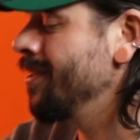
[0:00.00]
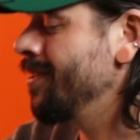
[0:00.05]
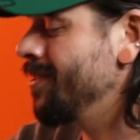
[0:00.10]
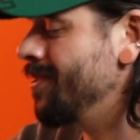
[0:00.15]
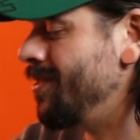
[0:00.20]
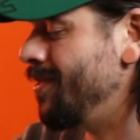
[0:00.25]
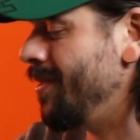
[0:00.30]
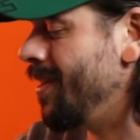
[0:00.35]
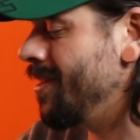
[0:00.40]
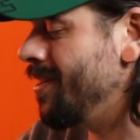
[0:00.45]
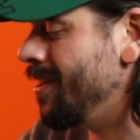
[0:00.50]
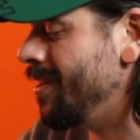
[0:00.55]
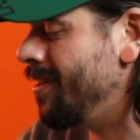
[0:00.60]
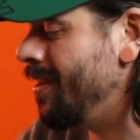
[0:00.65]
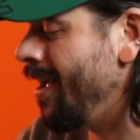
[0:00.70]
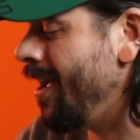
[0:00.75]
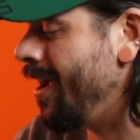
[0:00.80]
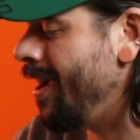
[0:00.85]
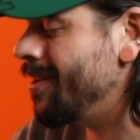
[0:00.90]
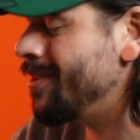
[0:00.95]
Okay. So I did.
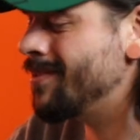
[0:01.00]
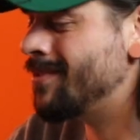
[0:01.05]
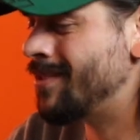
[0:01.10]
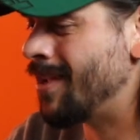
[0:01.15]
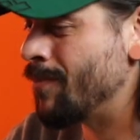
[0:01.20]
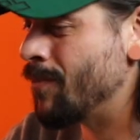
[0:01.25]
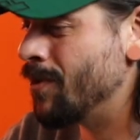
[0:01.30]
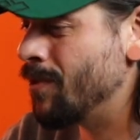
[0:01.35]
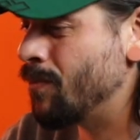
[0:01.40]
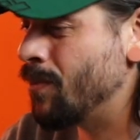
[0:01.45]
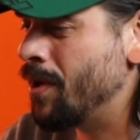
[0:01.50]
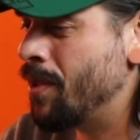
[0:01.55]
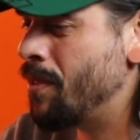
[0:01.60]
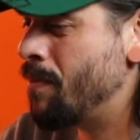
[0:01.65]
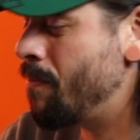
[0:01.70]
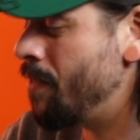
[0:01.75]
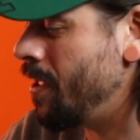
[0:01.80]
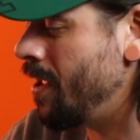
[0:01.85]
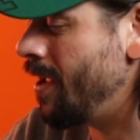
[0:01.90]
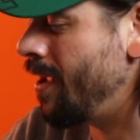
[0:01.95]
Uh, I did summer with
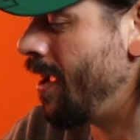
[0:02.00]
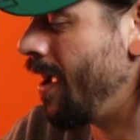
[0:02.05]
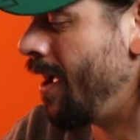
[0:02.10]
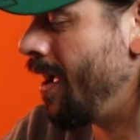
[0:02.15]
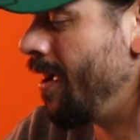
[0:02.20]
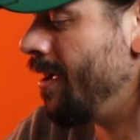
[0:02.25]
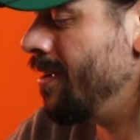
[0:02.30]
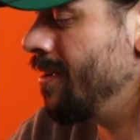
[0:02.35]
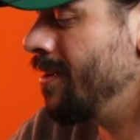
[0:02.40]
the uh,